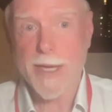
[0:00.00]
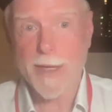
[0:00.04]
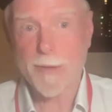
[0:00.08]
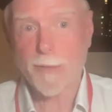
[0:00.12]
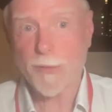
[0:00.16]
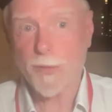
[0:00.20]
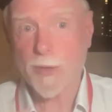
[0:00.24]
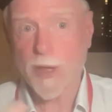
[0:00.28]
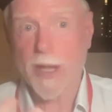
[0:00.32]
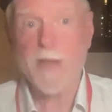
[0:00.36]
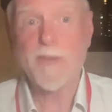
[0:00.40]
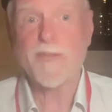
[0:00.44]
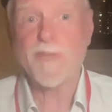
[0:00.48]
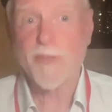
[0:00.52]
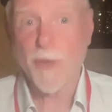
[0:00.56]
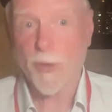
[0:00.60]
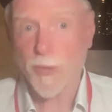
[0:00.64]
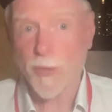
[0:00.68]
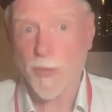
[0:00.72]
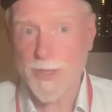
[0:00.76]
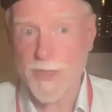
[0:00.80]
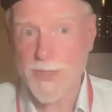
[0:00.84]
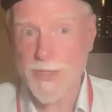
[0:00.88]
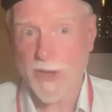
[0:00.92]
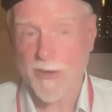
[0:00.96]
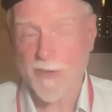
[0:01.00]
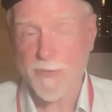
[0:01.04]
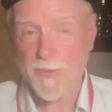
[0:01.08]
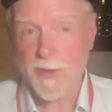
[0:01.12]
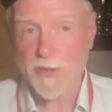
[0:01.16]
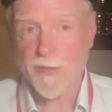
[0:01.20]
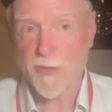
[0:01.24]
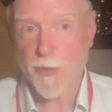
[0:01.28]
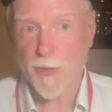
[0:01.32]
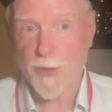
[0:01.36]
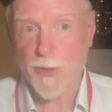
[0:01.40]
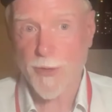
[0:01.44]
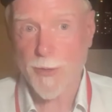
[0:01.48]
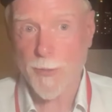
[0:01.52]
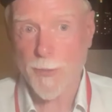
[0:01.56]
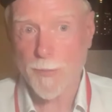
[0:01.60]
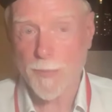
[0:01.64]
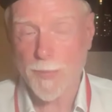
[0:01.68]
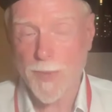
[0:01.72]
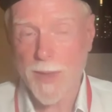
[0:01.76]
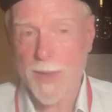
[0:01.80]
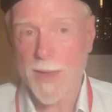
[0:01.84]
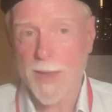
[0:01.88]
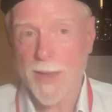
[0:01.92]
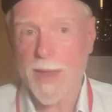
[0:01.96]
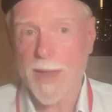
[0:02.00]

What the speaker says: it will unfold itself before you